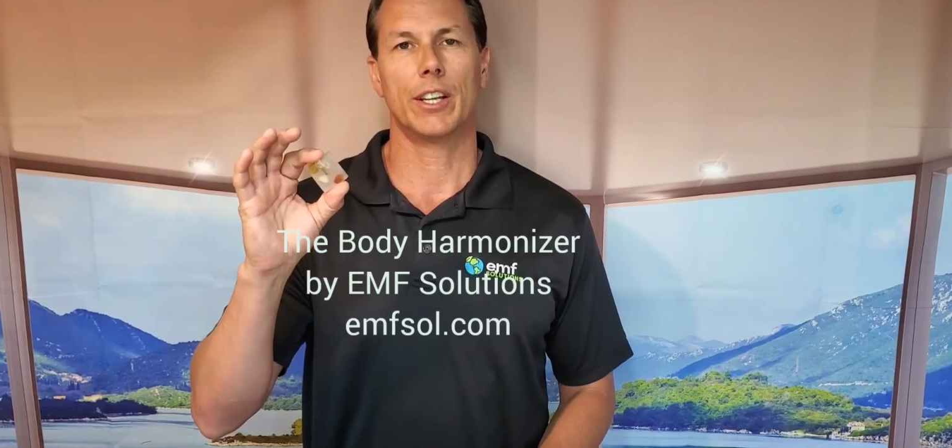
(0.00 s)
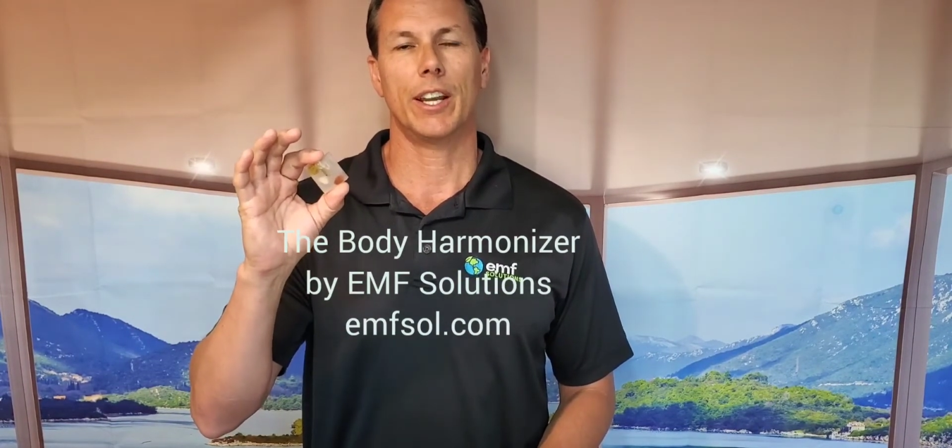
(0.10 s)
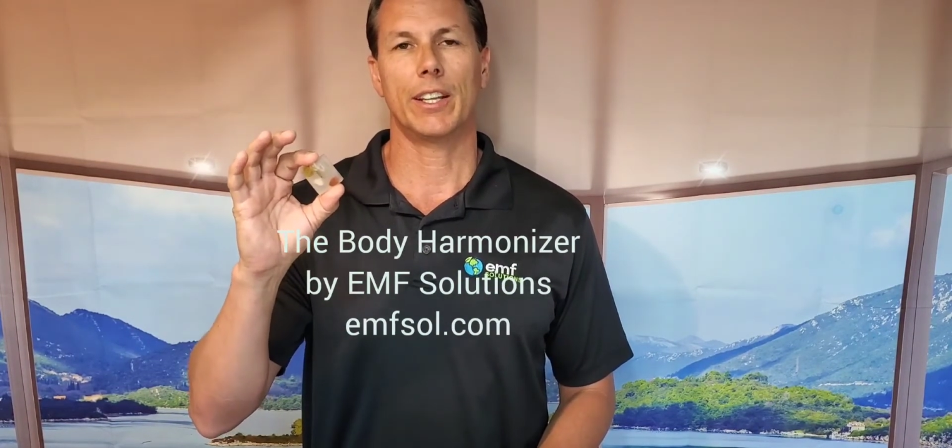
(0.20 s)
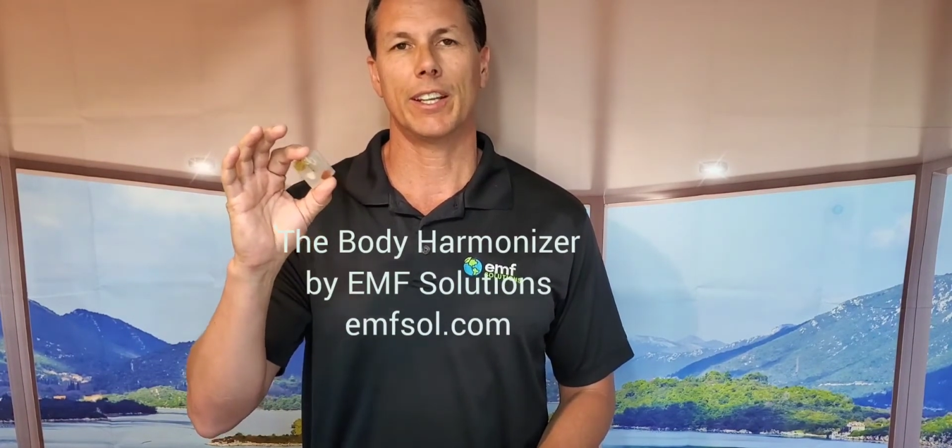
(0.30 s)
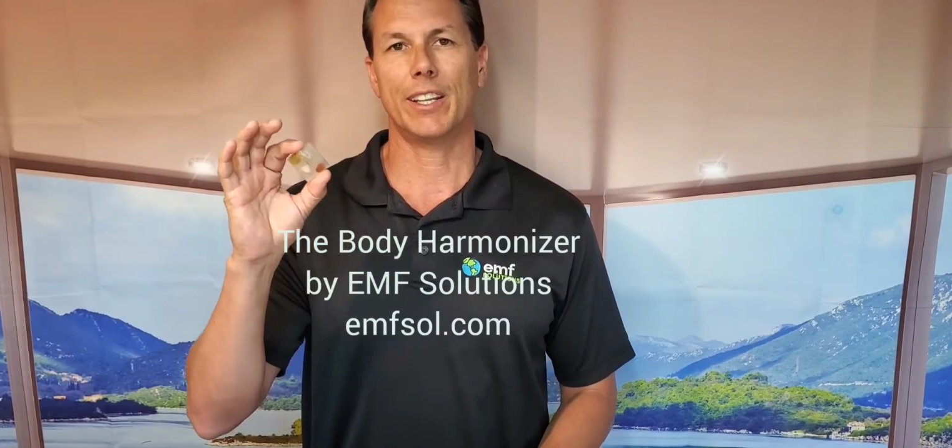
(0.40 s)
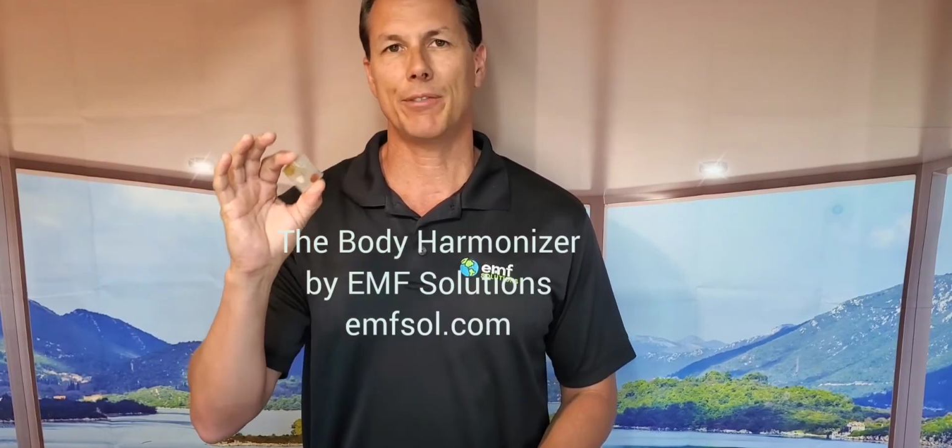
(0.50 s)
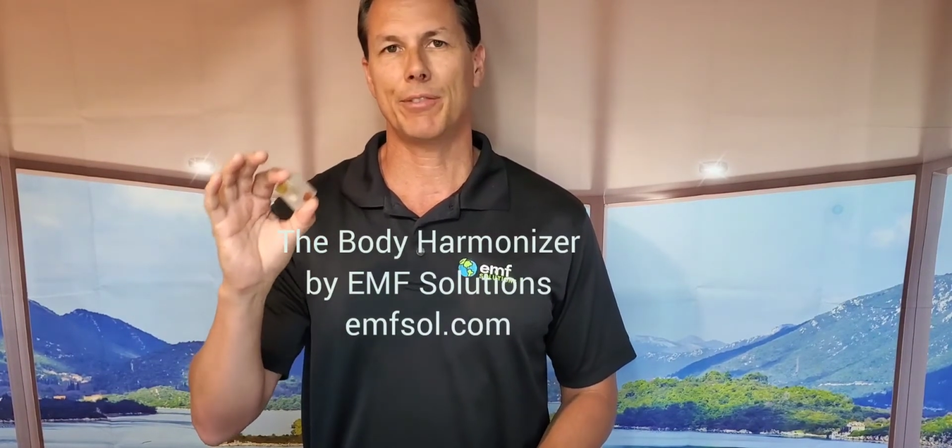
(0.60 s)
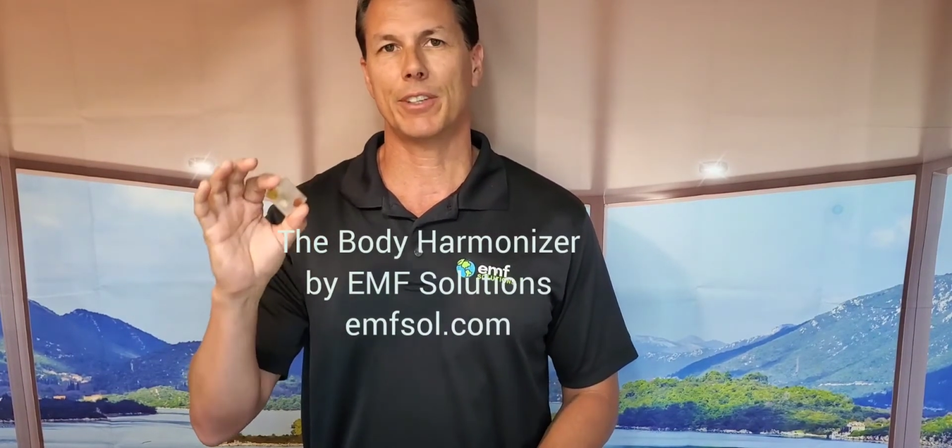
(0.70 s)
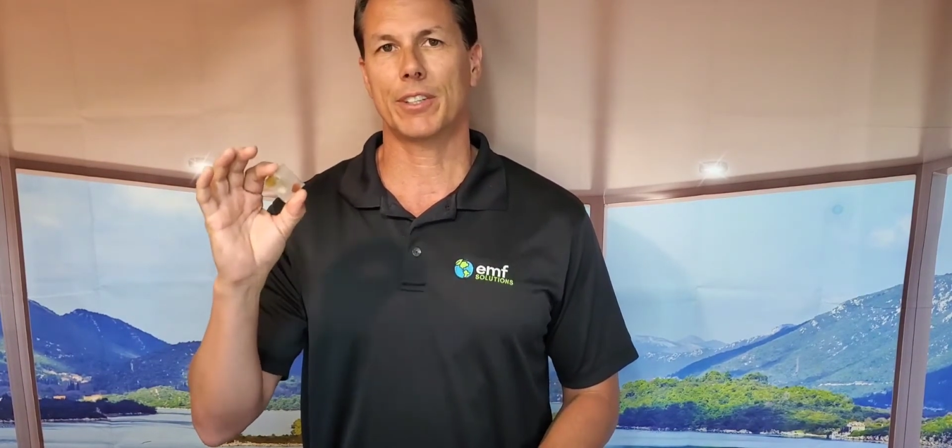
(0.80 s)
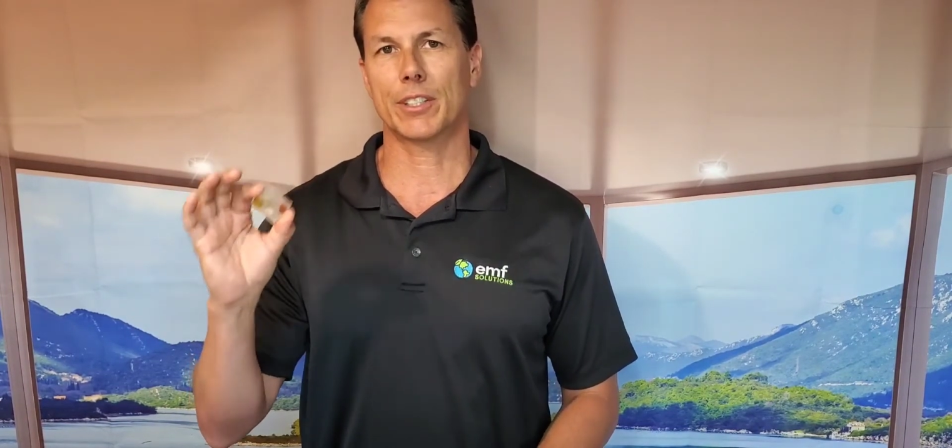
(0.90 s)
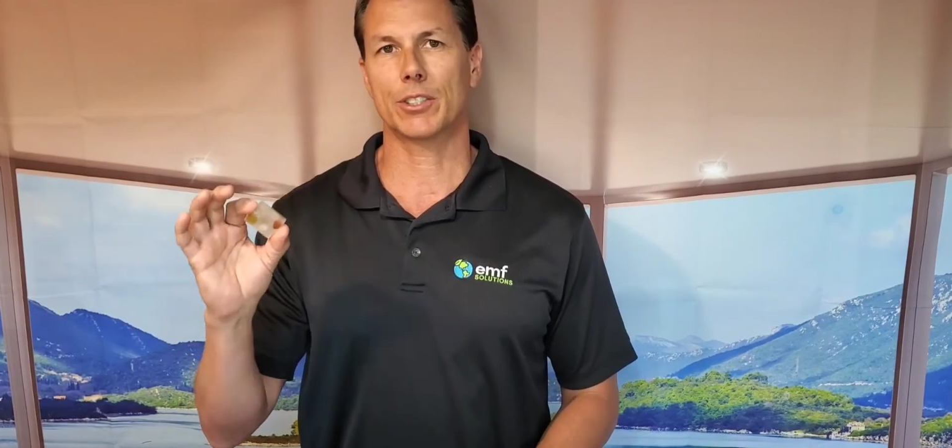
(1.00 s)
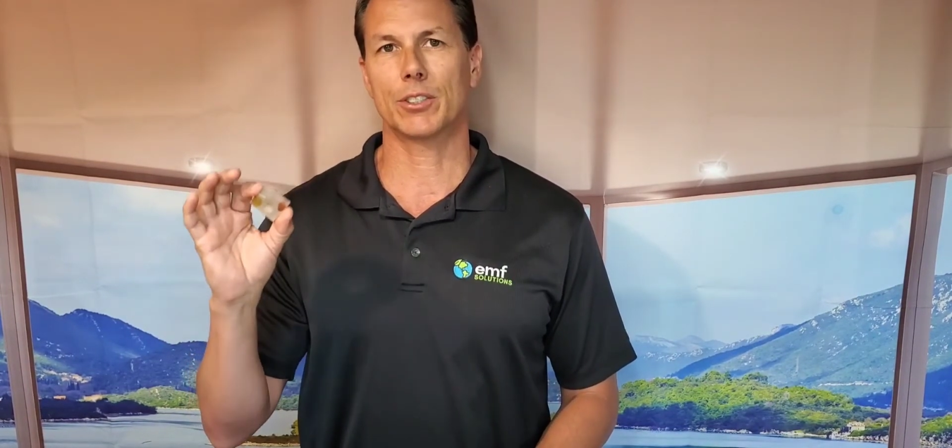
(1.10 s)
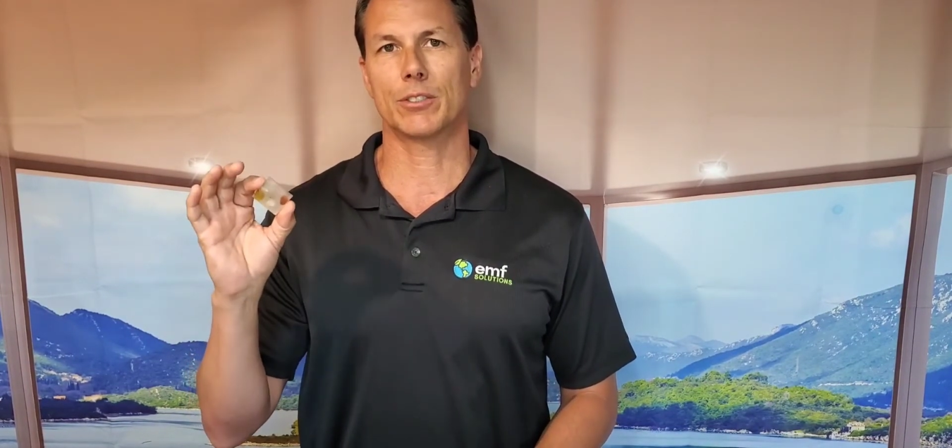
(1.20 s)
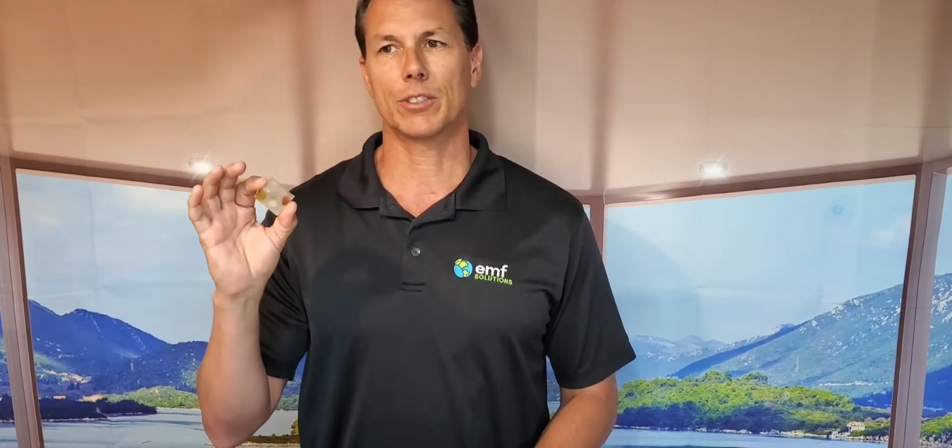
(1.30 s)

and if it doesn't